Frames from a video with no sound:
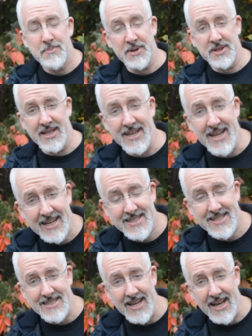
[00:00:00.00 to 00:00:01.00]
But the
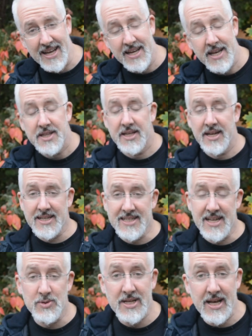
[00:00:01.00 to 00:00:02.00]
next day
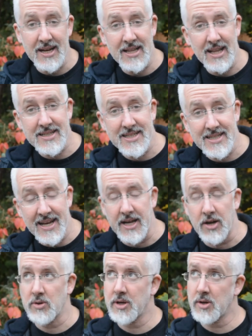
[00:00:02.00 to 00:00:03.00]
was kind of like today,
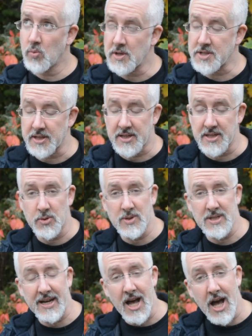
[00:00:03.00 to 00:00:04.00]
only it wasn't, because it
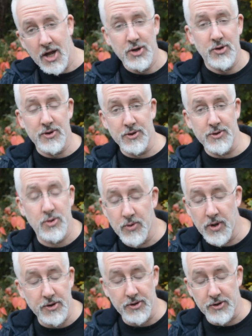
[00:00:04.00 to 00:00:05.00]
was like 100 or
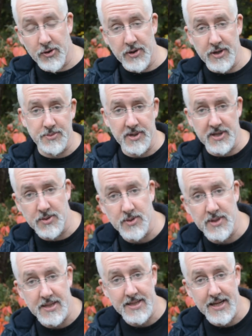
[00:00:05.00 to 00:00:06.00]
200 degrees because it
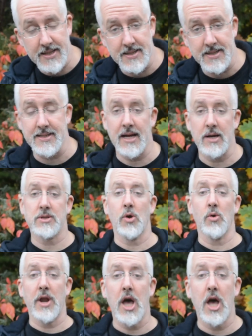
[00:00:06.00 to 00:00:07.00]
was in Texas. And I was
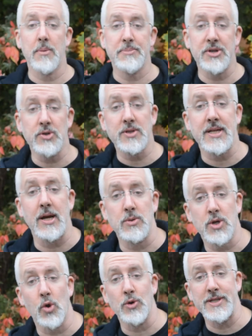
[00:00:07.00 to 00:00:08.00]
going up hills and I
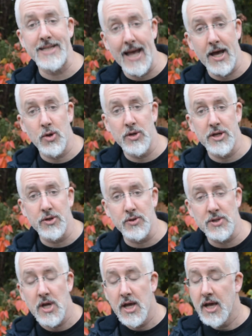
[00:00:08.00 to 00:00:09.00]
was going down
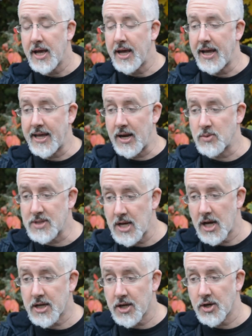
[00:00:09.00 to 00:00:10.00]
hills and I was
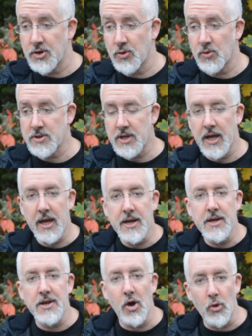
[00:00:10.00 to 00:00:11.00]
knocking on doors
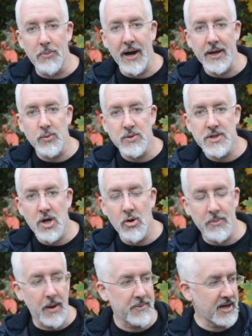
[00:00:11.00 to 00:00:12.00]
and nobody was
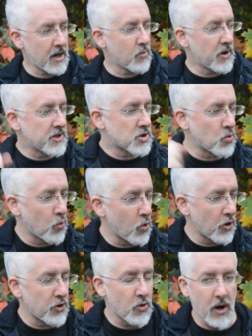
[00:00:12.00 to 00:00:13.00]
home. I mean, I went to
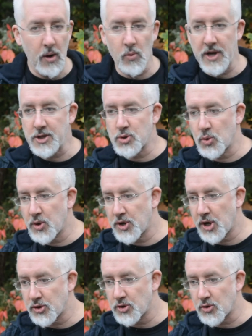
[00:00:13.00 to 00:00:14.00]
one door, I went to
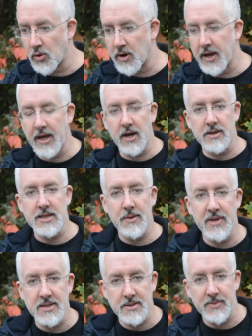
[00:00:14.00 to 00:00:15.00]
another door, and on
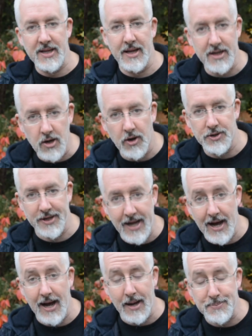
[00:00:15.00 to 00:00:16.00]
top of that, somebody like called the
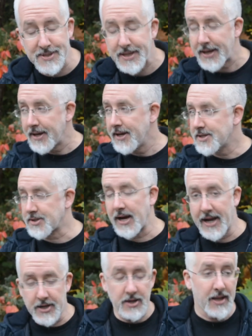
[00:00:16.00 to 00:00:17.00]
cops. So
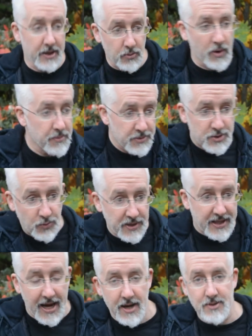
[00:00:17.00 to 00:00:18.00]
I had to like run
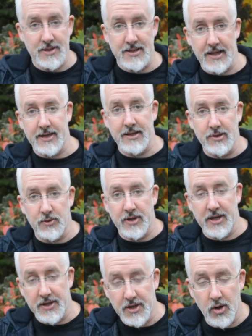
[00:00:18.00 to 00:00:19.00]
between the houses like a little
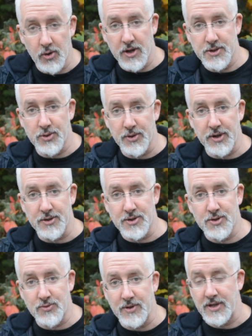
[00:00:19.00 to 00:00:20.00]
kid and go on to another
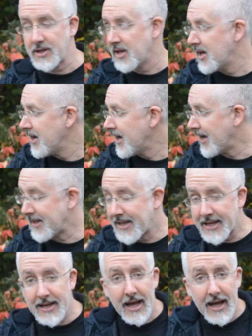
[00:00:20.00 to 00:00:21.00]
street. And
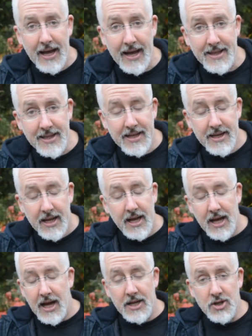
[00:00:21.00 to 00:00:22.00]
then,
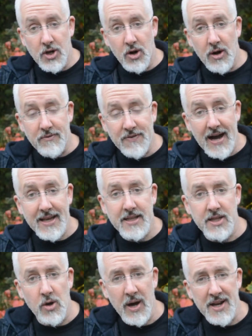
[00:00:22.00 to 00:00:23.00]
you know,
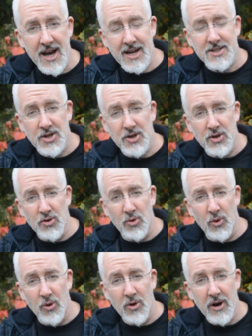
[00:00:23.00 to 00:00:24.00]
finally though, I knocked on a
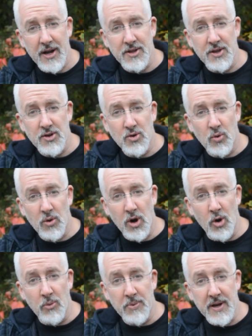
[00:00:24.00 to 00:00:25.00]
door and the door
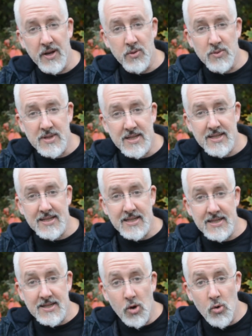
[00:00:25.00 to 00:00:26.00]
opened. It was
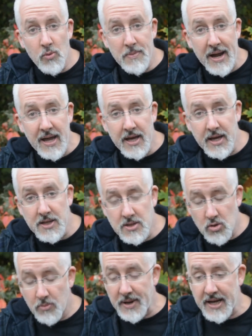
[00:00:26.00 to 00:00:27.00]
this old man.
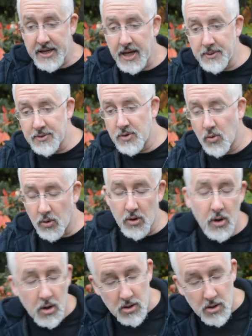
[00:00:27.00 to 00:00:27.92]
This old man came to the door.